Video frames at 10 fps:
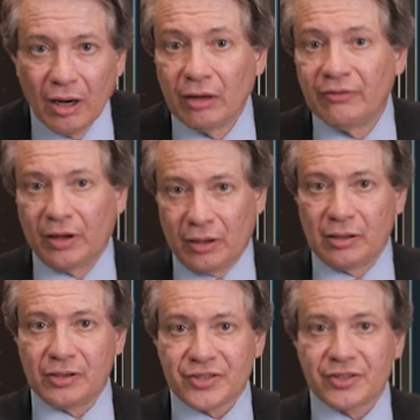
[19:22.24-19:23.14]
of
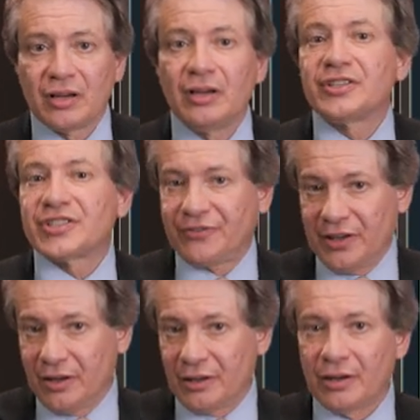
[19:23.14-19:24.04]
Earth's
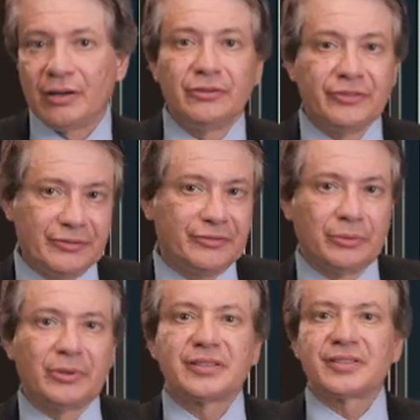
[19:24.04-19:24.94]
sphere of
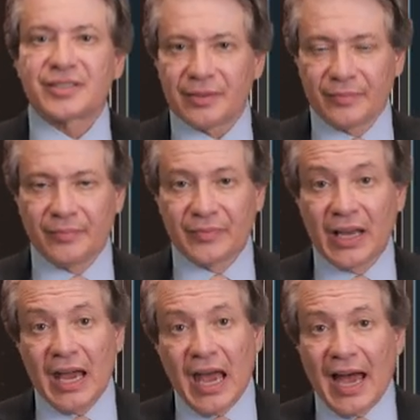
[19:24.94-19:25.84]
influence.
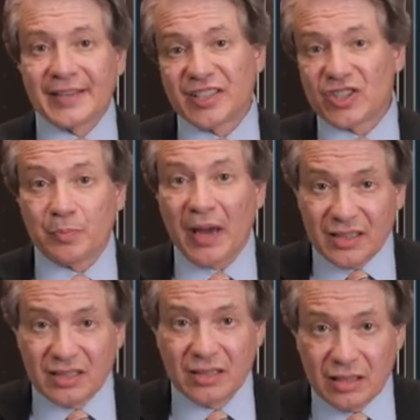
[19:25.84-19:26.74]
As
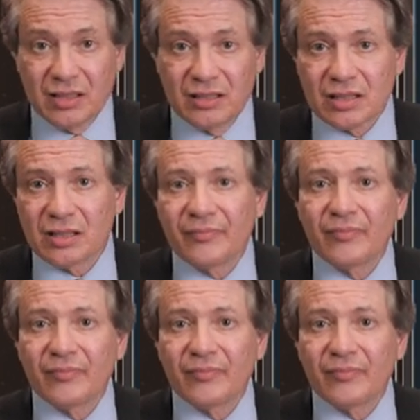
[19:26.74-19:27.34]
expected,